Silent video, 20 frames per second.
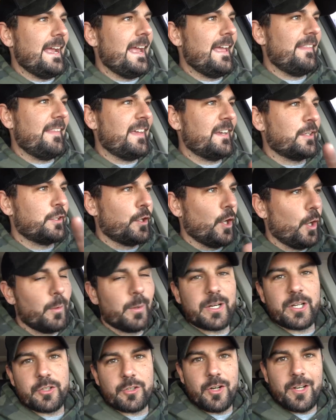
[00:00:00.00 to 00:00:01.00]
and then
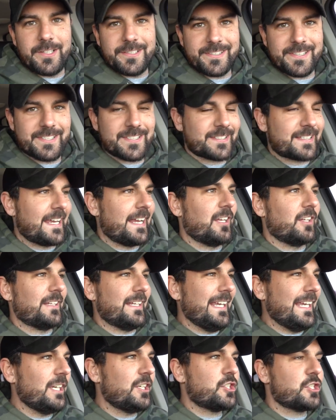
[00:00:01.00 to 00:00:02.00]
go across the scale
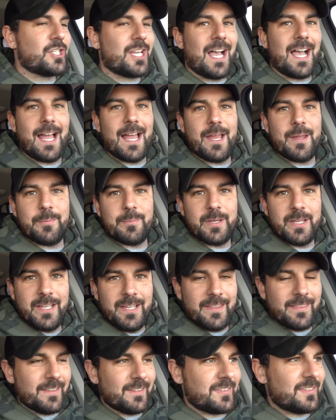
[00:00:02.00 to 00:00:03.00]
each
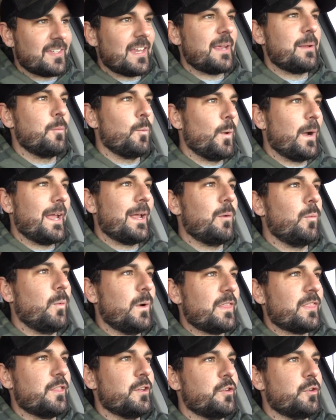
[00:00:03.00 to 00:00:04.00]
time the same way
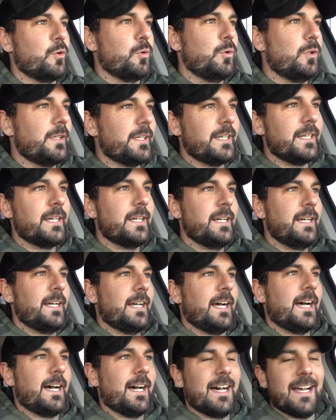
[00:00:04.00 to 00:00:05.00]
with the dually
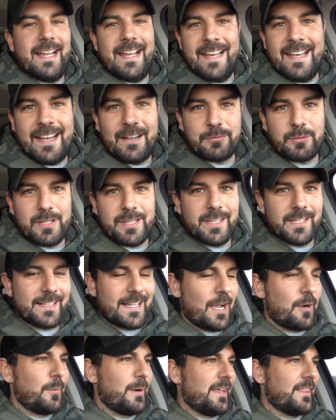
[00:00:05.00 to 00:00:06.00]
and everything.
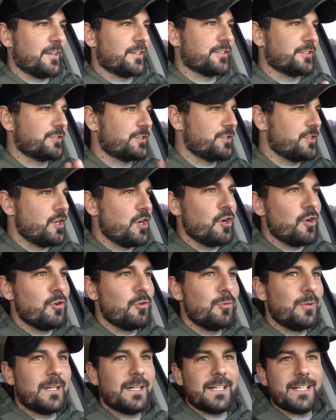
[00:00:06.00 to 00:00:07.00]
That way there's
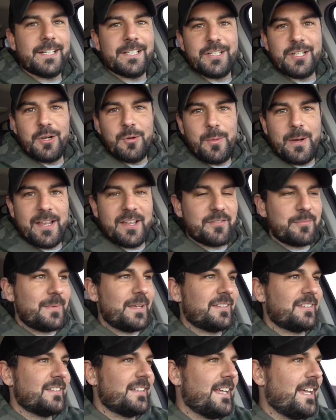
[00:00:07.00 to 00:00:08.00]
no way of
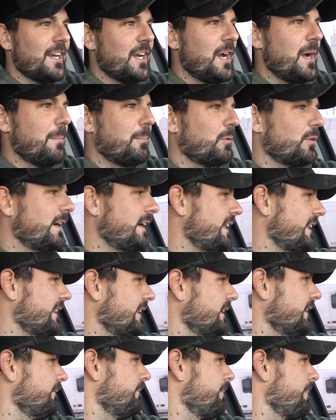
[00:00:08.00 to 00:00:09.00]
messing that up or
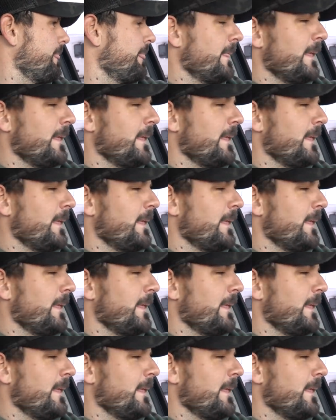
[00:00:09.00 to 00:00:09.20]
anything.